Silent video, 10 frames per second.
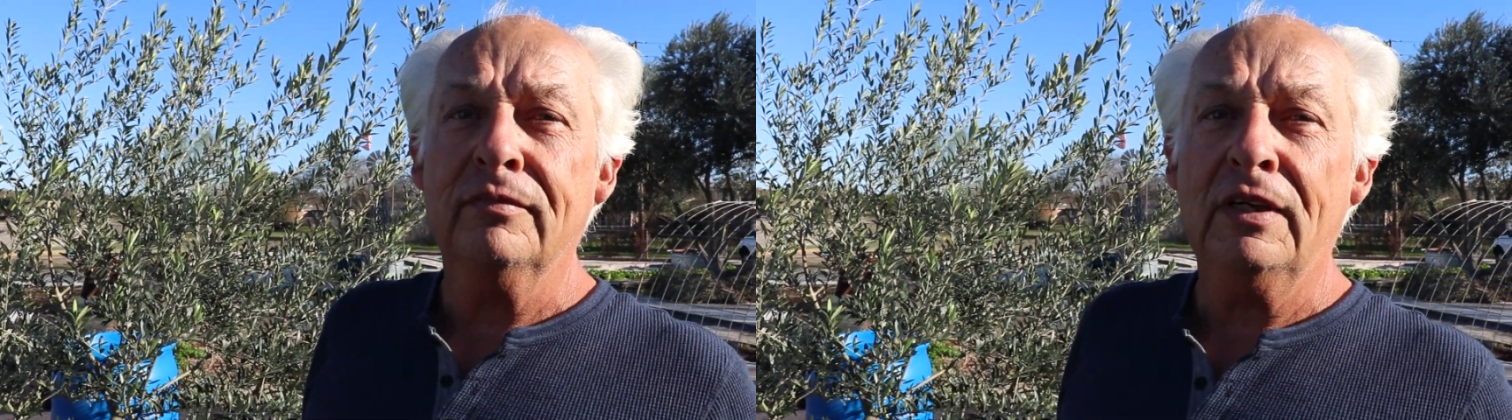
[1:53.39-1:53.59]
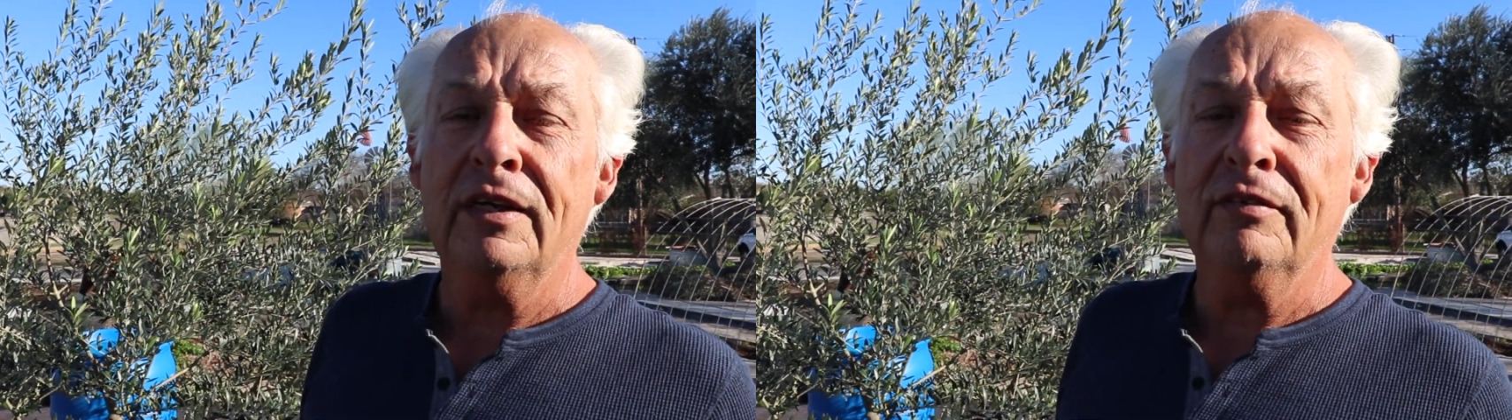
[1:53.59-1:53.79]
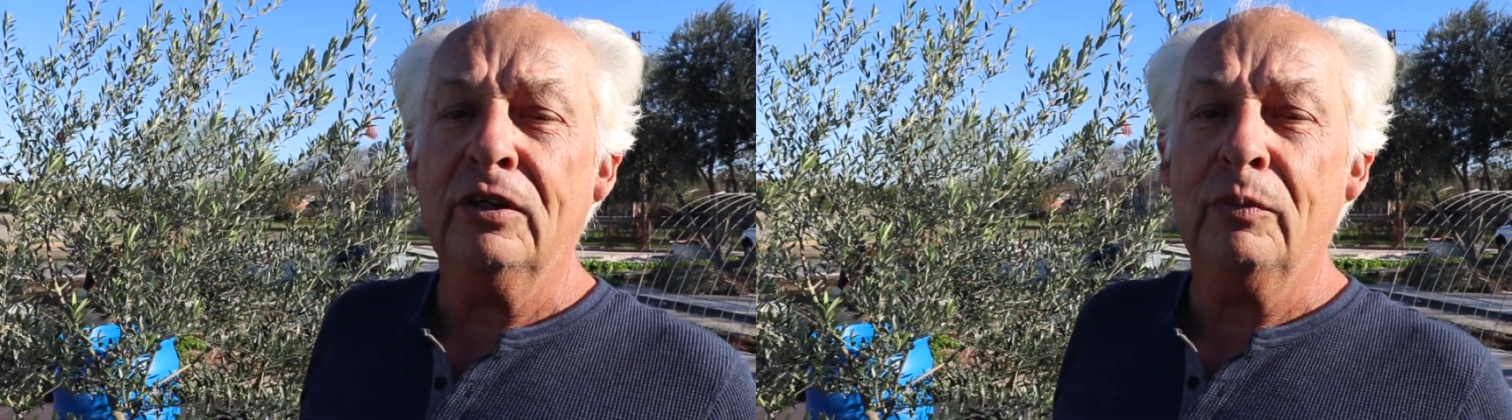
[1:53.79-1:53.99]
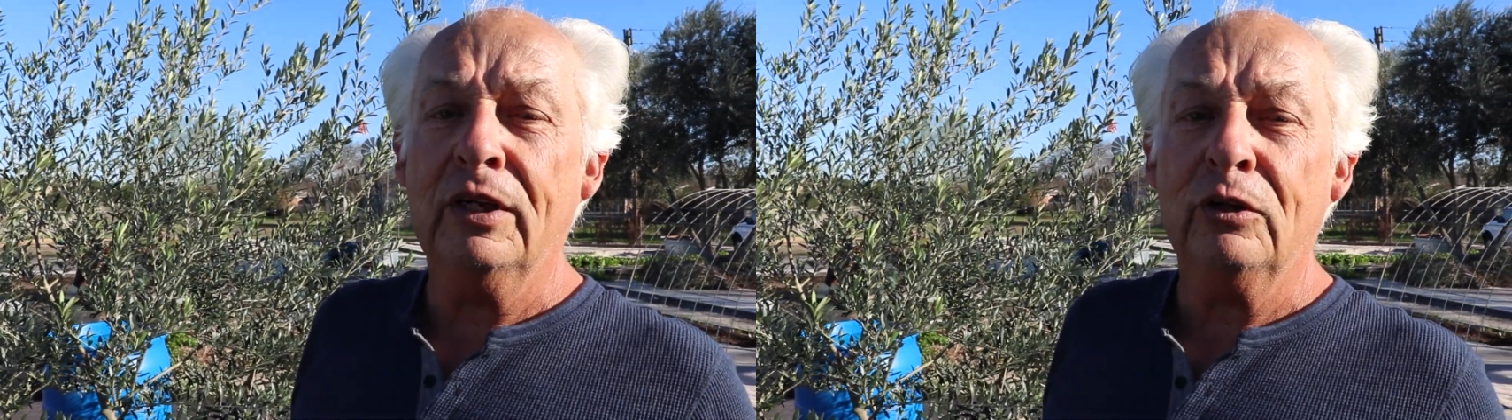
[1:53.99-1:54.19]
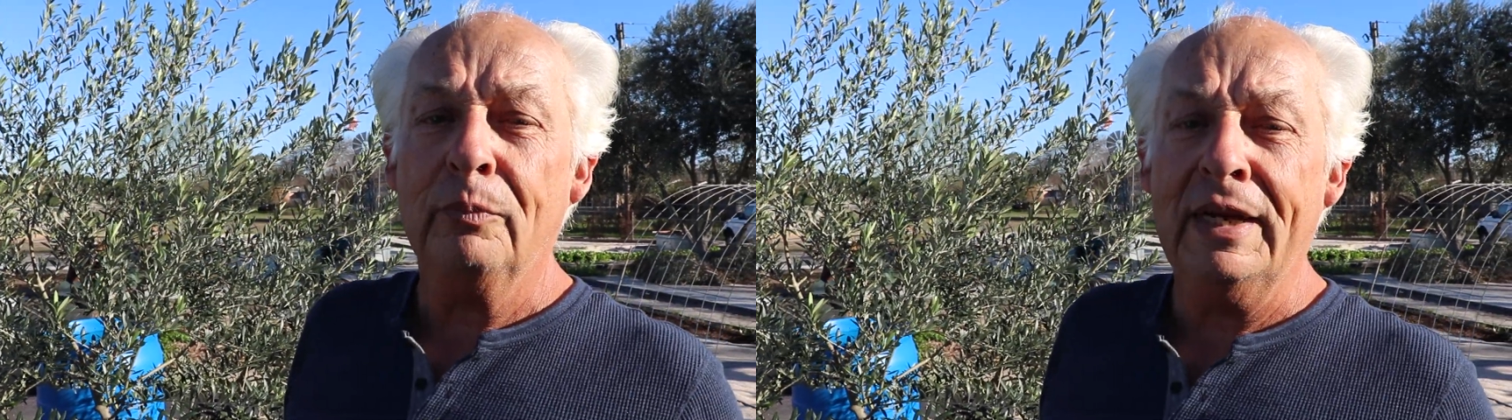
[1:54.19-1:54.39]
kind of on a
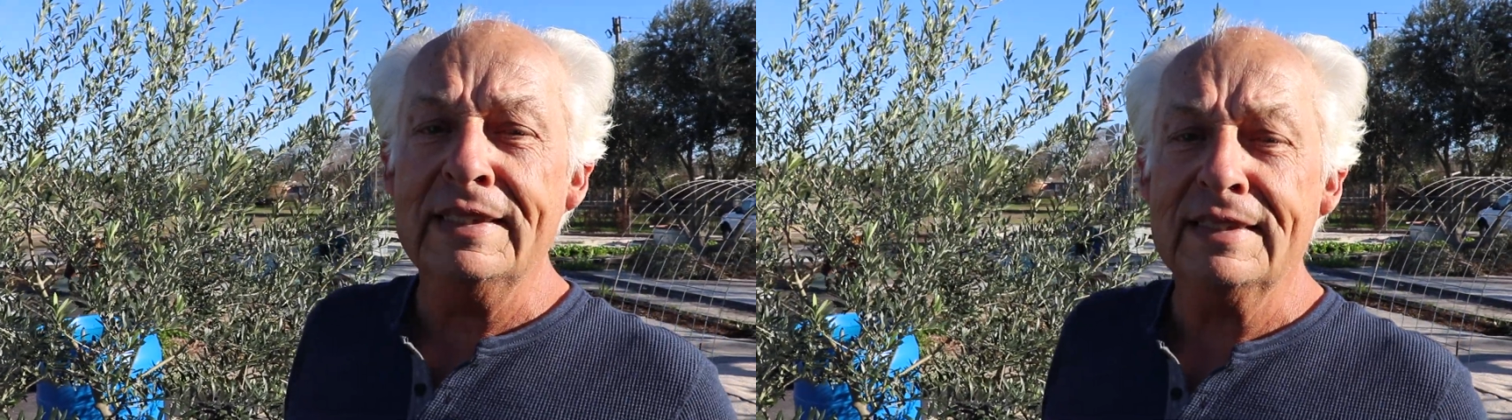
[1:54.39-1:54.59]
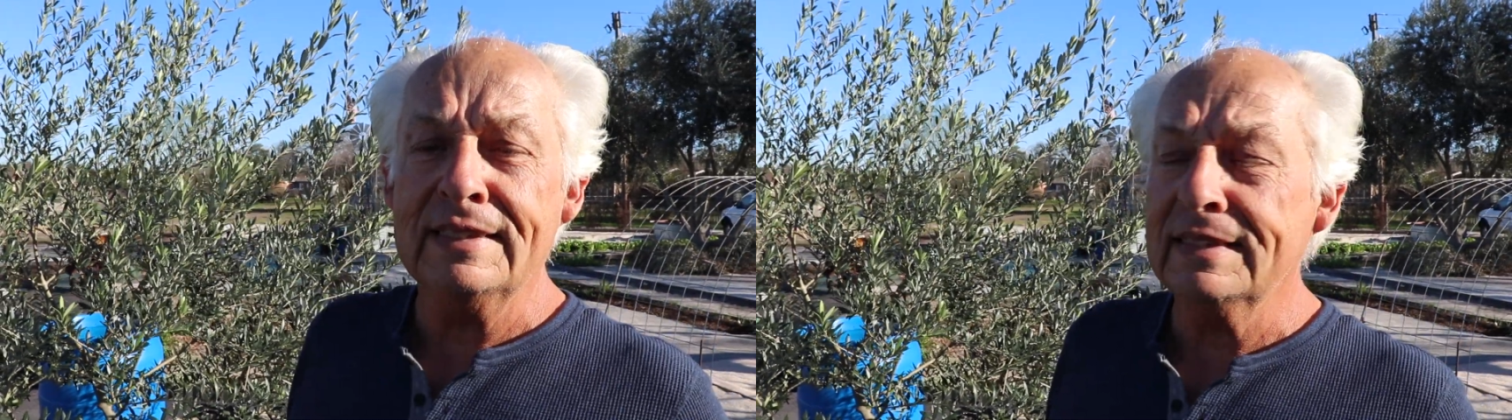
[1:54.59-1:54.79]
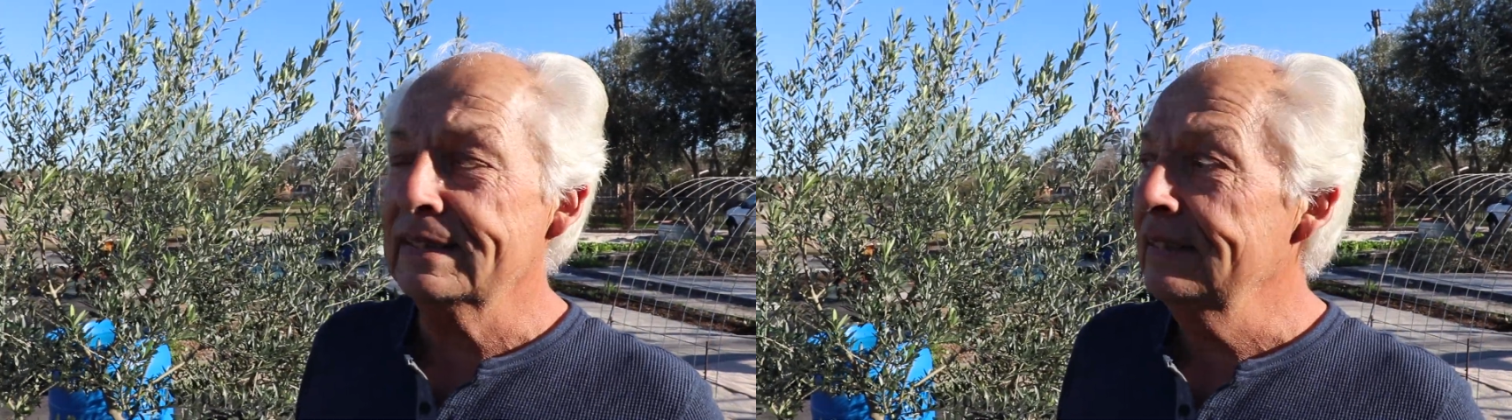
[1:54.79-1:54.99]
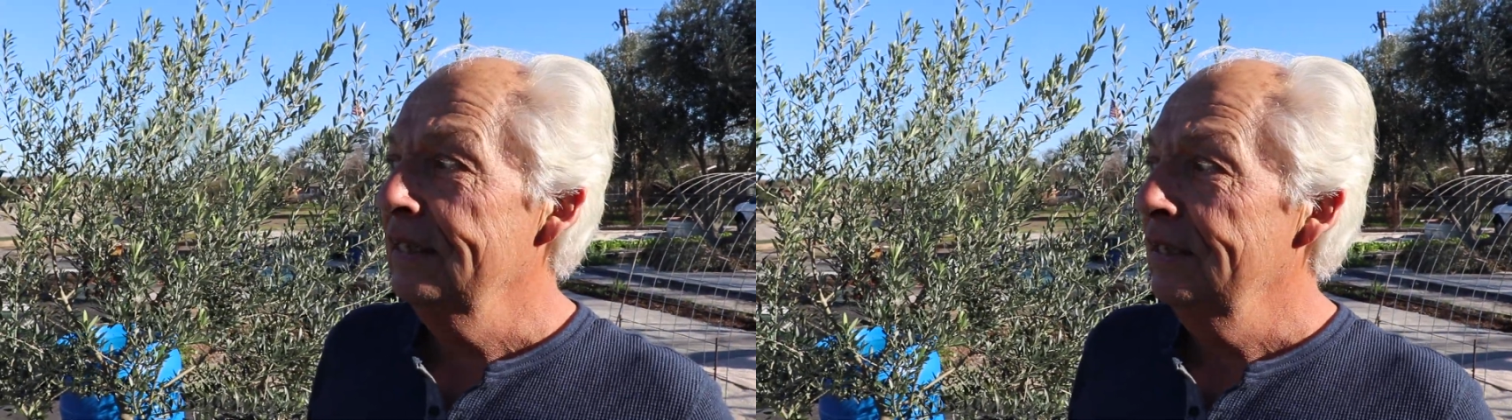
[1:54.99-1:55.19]
regular basis,